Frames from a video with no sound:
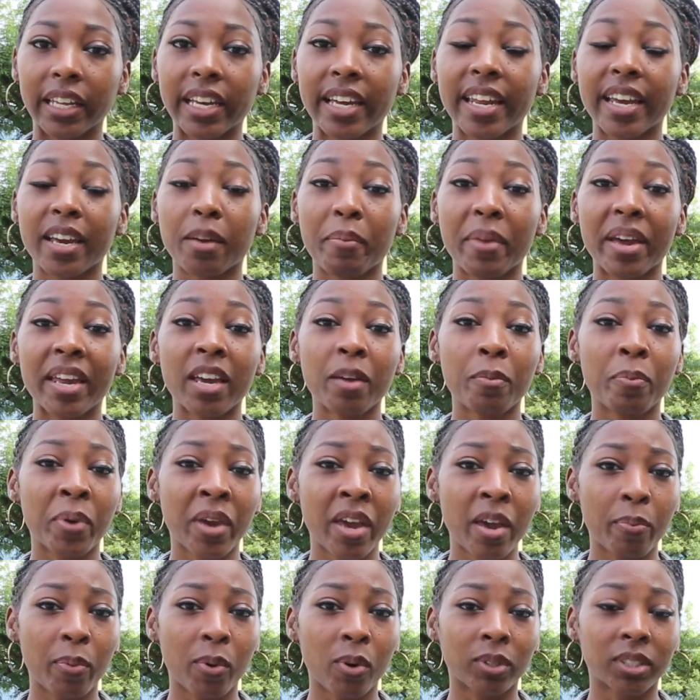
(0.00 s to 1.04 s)
leading many
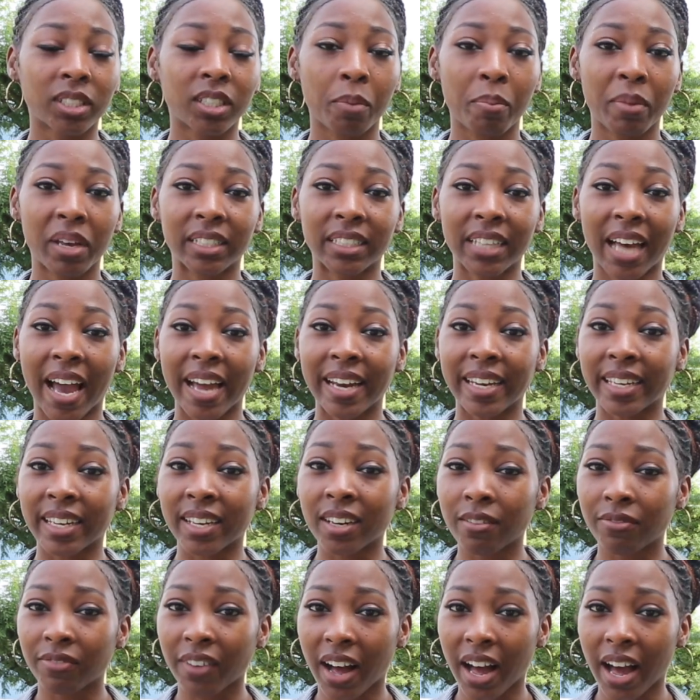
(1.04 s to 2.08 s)
people to
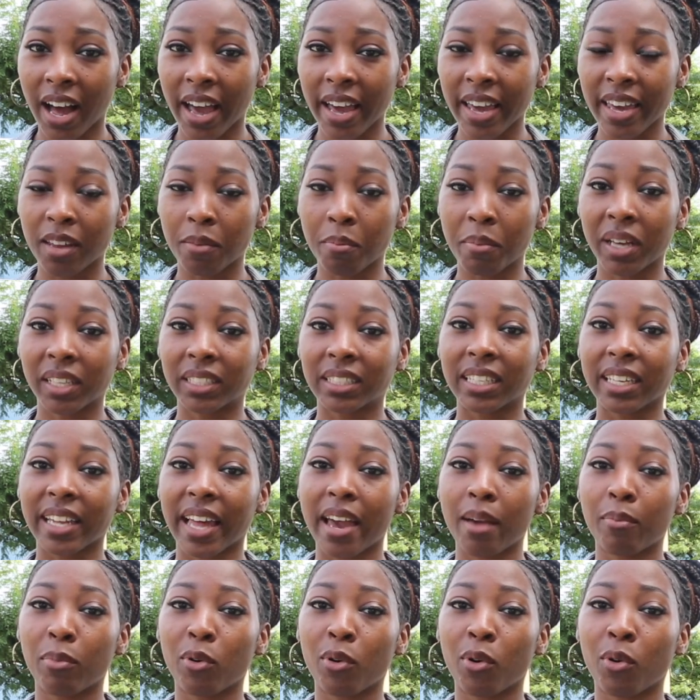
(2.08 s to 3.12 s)
misidentify and
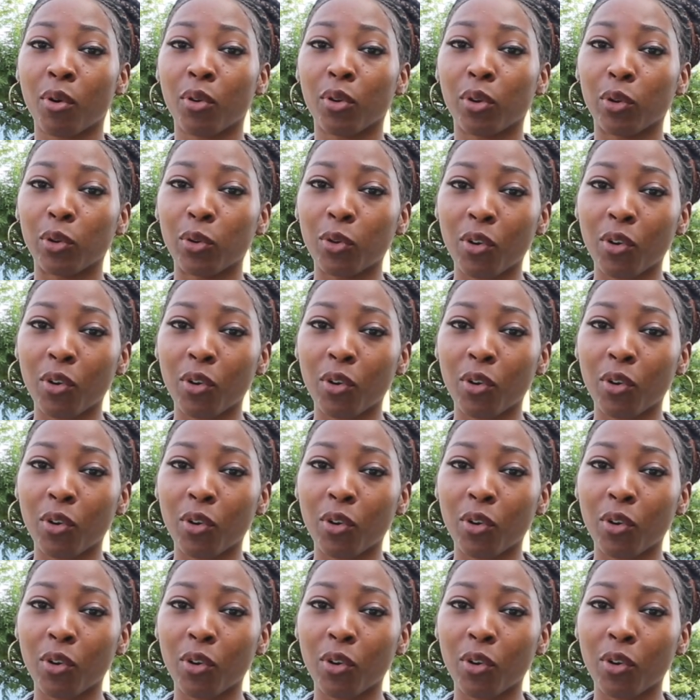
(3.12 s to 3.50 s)
mislabel